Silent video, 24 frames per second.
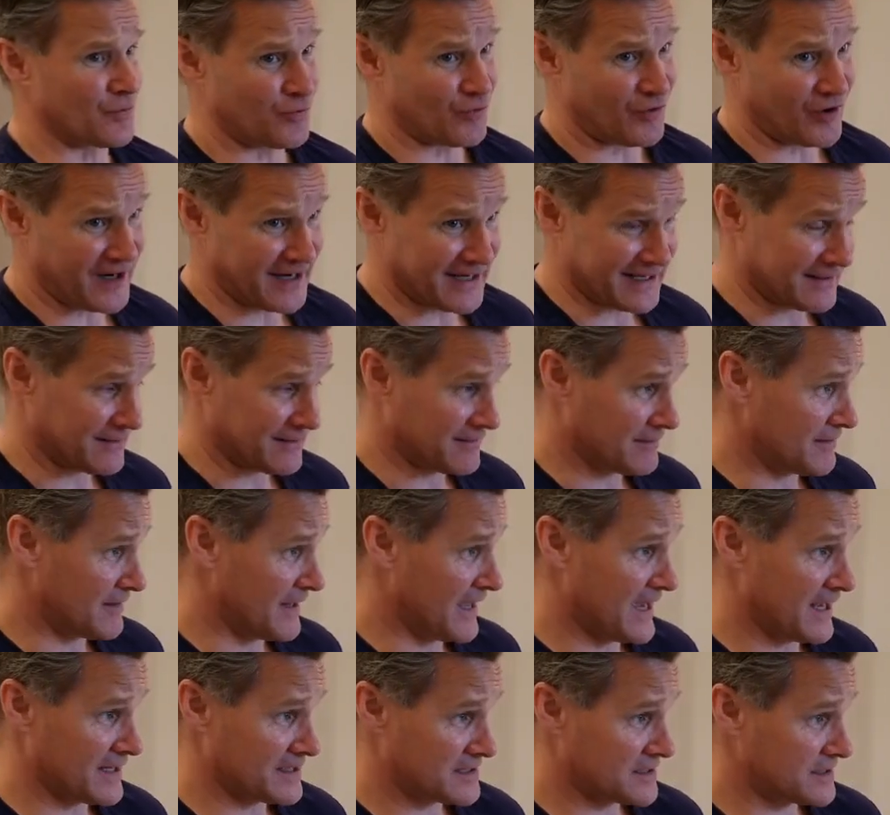right,
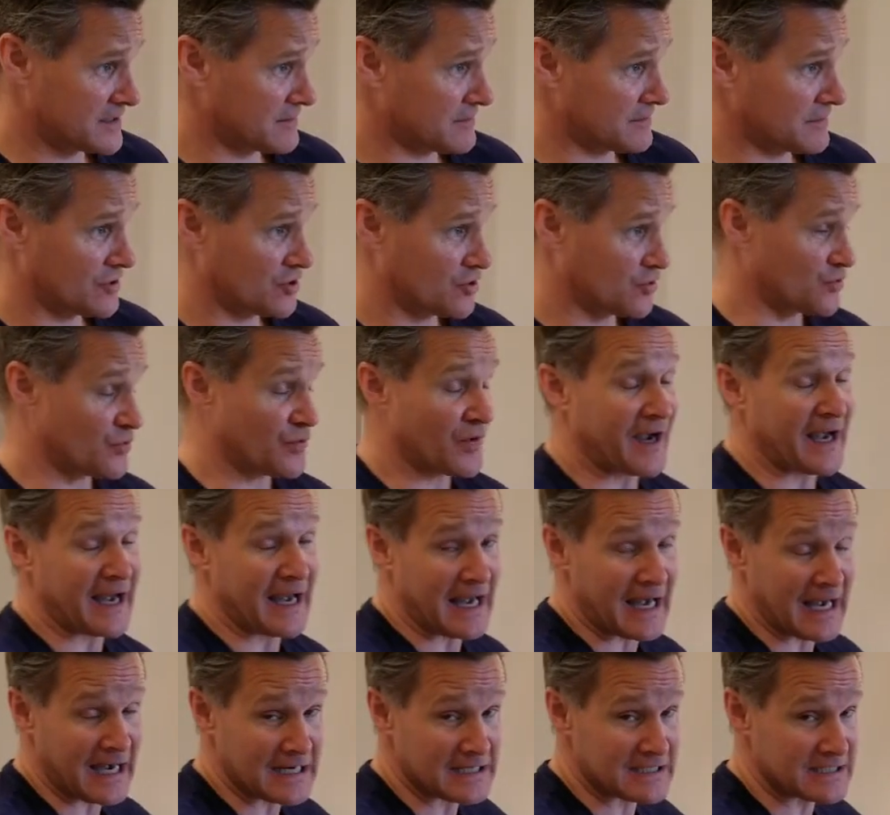that's
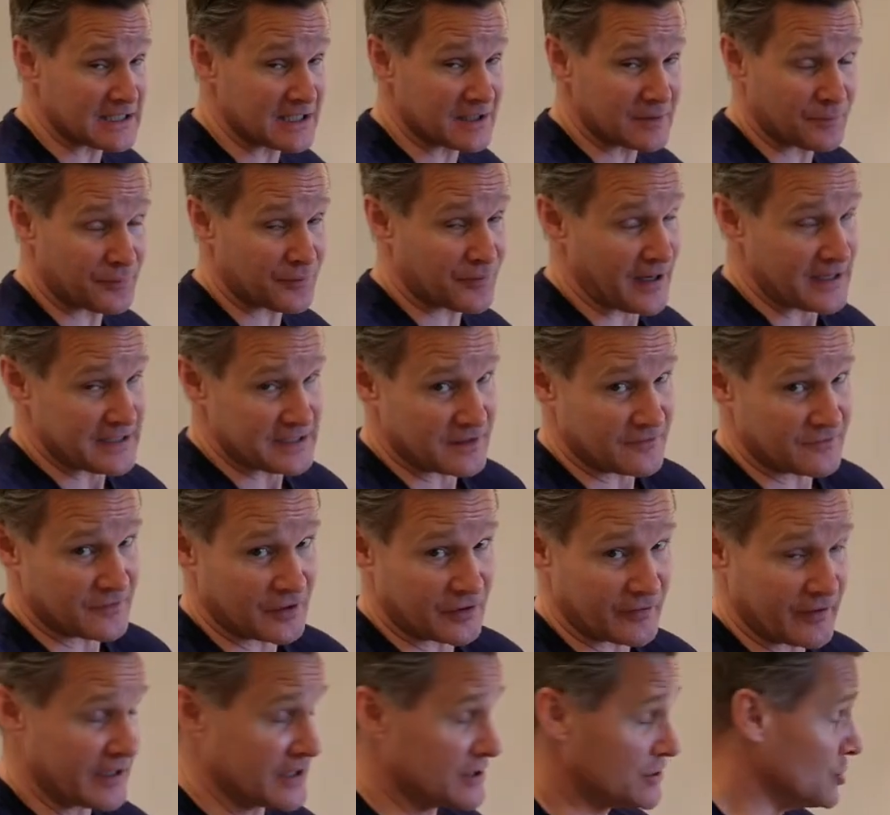crazy impressive for
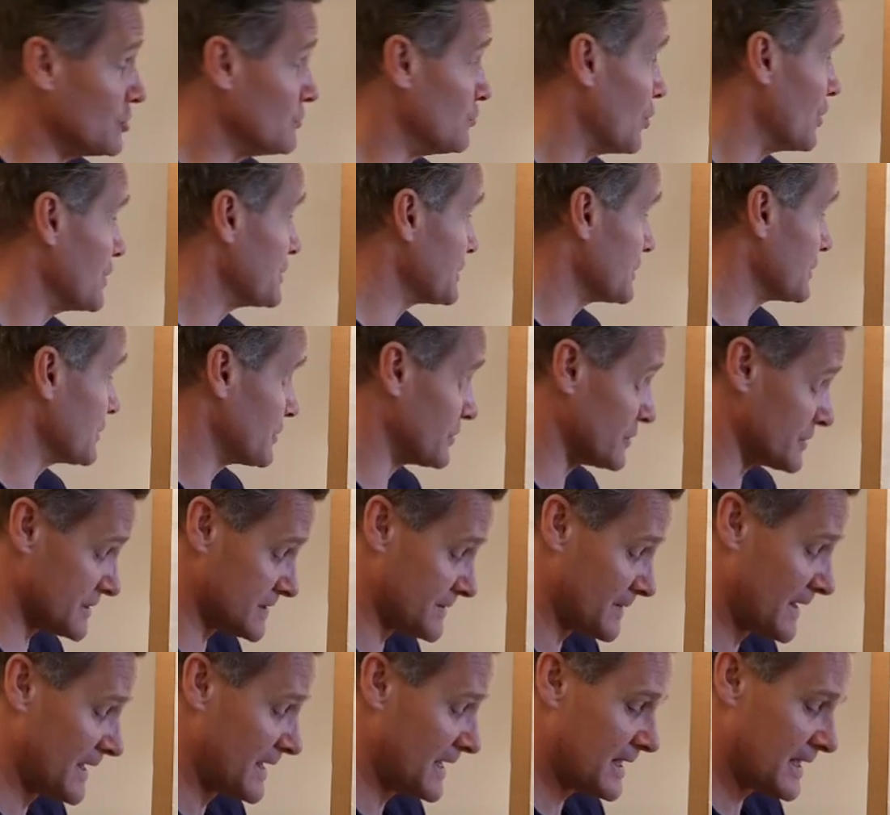grade 2 boys and girls.
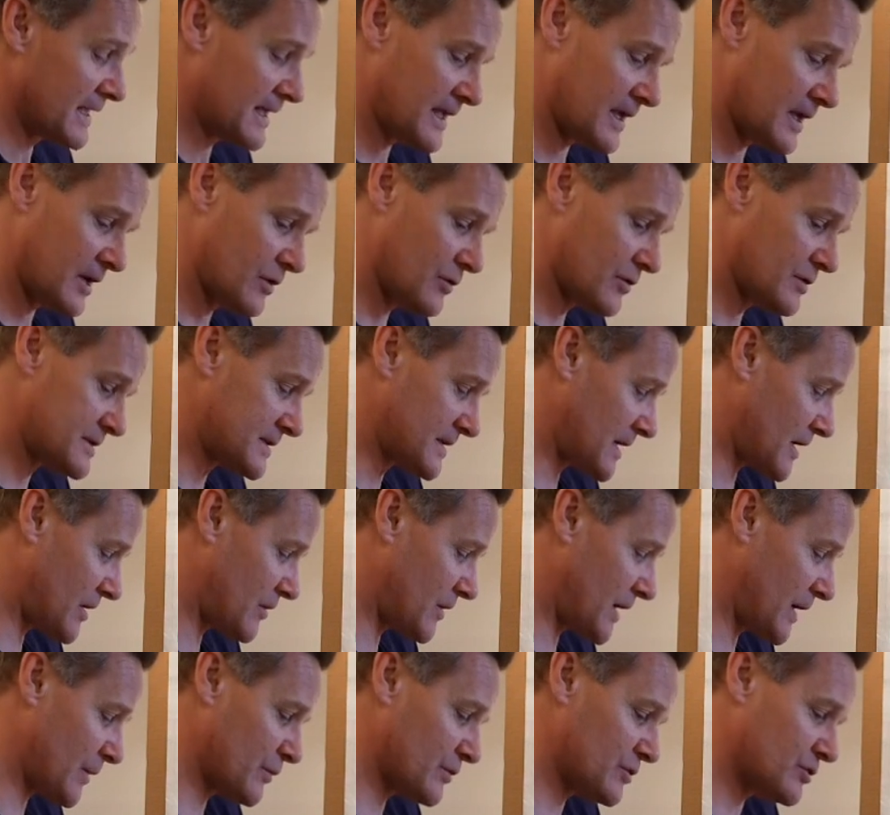Here's how
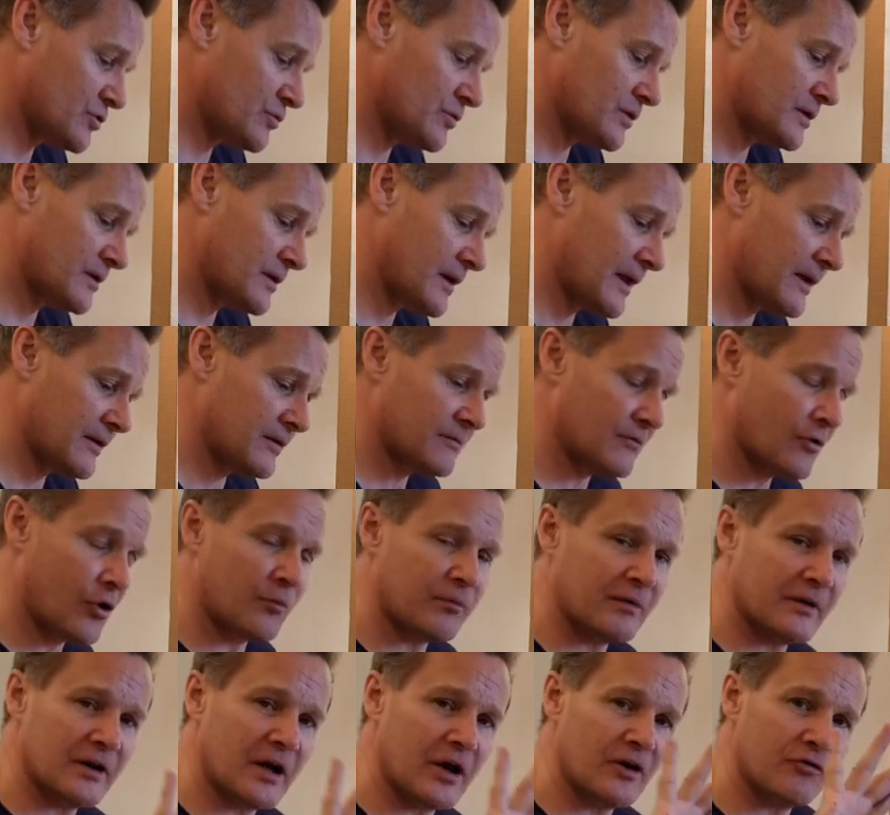I would do it, and
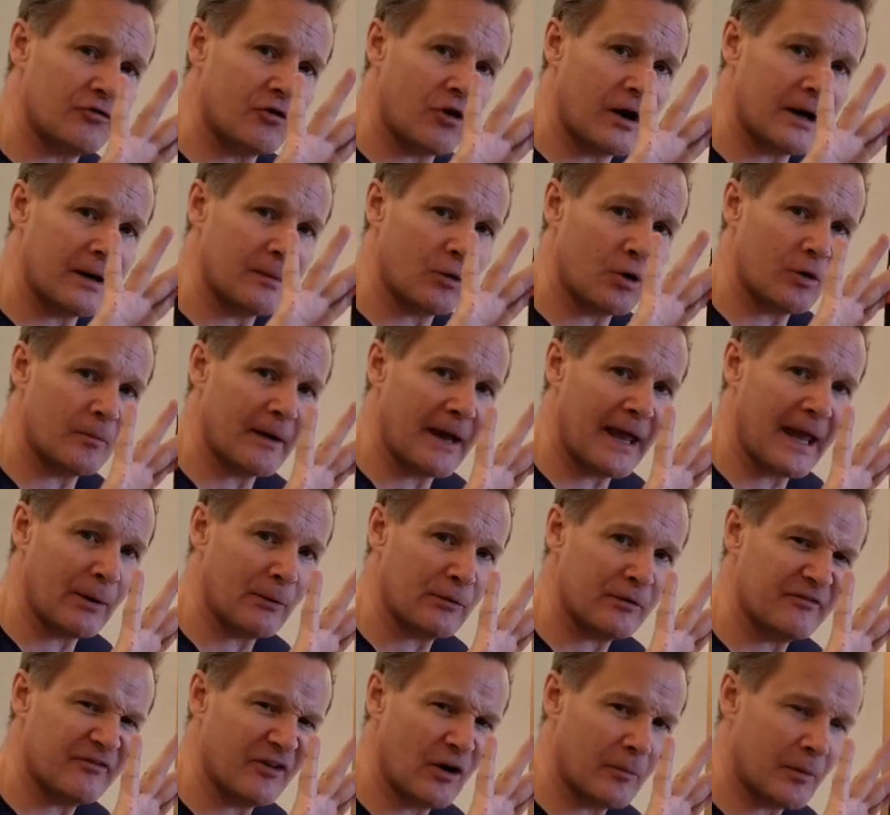hopefully not draw any more in my hand with
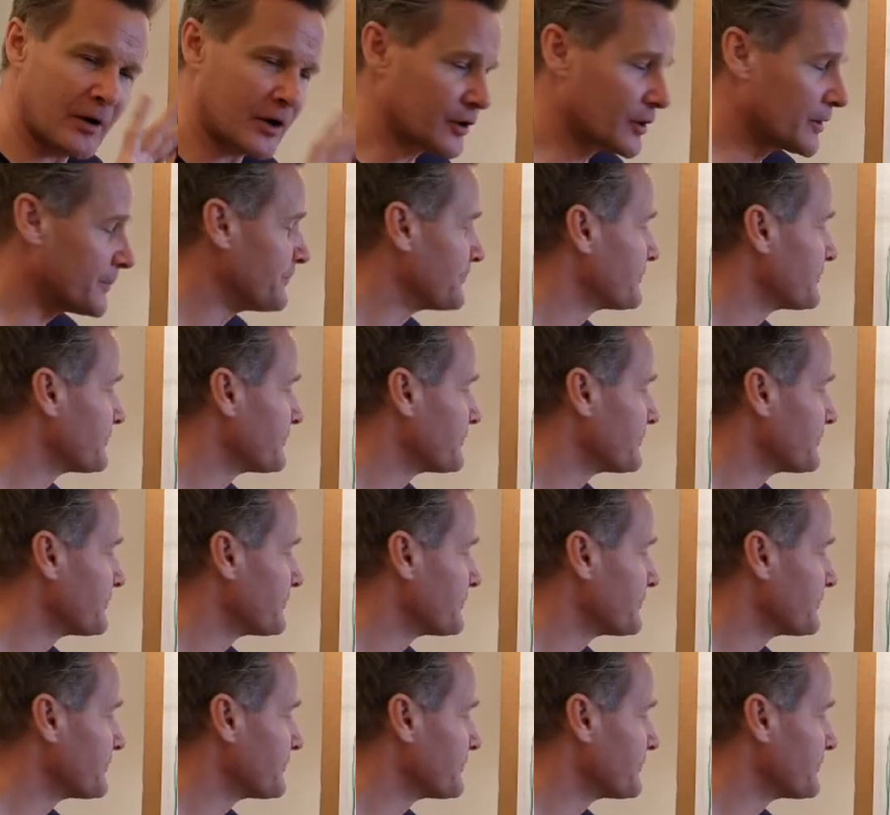a felt marker.